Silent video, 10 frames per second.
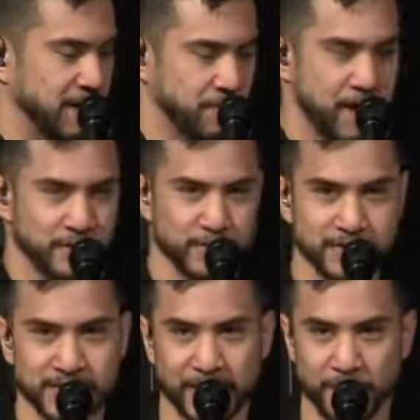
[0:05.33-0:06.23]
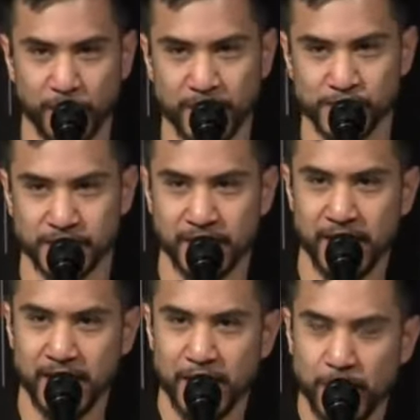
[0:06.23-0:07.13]
St. Patrick's celebration.
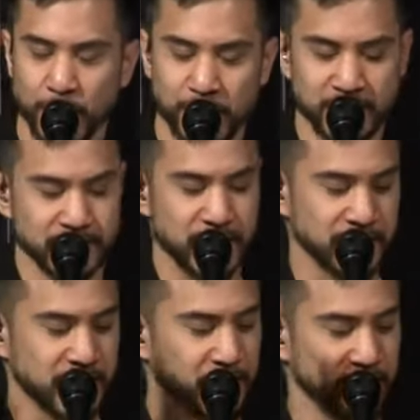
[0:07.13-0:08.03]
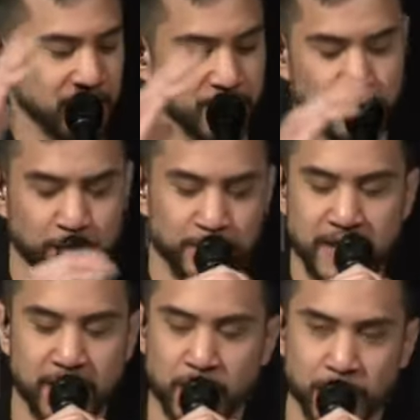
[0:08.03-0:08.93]
It's that time of year.
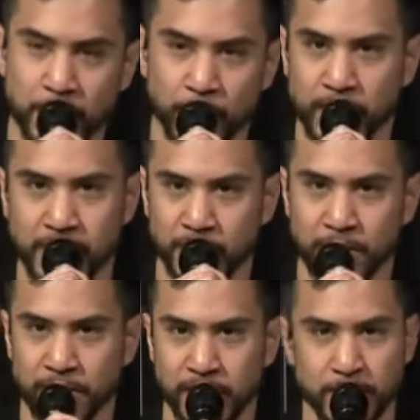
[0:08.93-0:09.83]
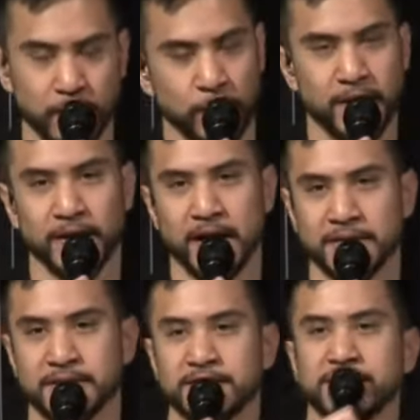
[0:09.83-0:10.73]
Take out all your green clothing, your green
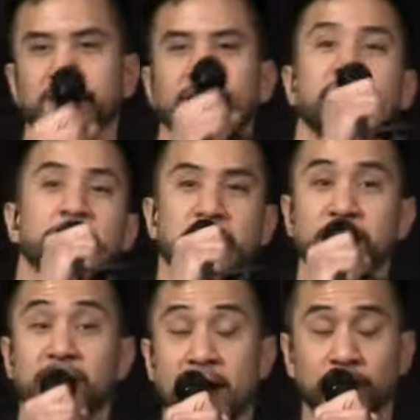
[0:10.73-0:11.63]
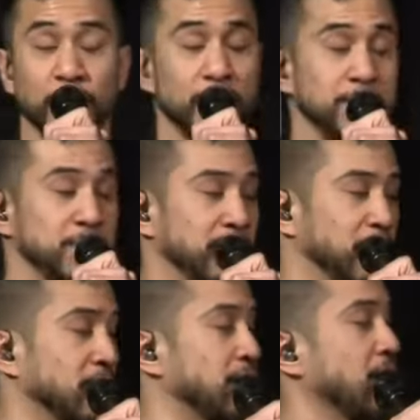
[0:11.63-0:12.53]
glasses. Maybe you can have a green
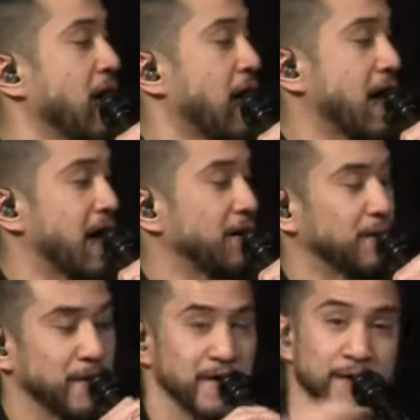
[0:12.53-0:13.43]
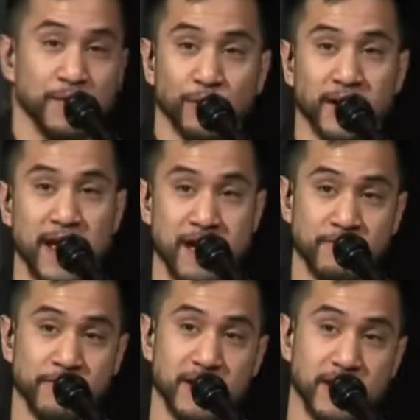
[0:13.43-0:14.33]
beer. We're going to
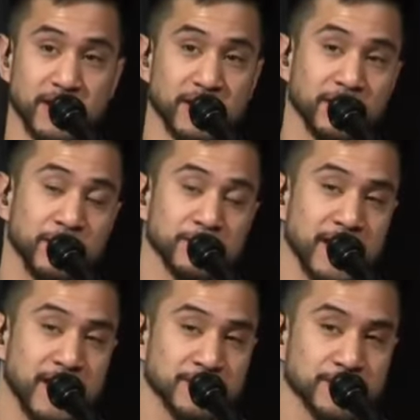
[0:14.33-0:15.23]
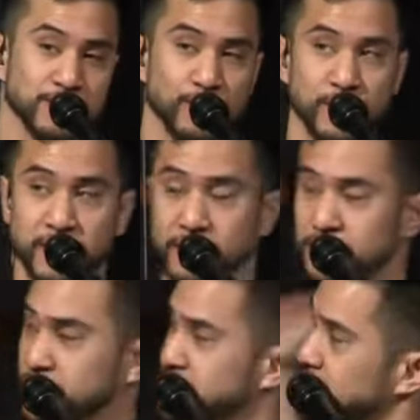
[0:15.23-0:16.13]
have a little dance
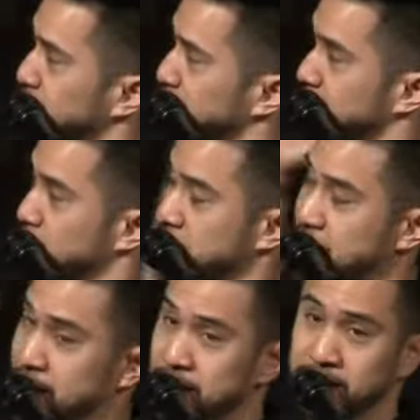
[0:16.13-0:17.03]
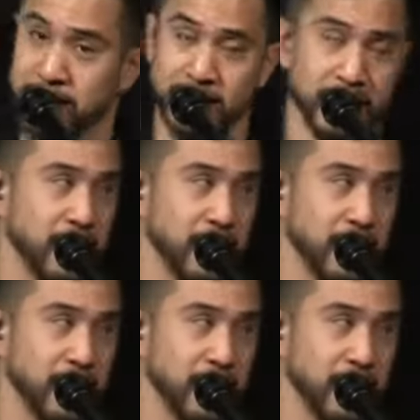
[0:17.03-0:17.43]
with the CMEC band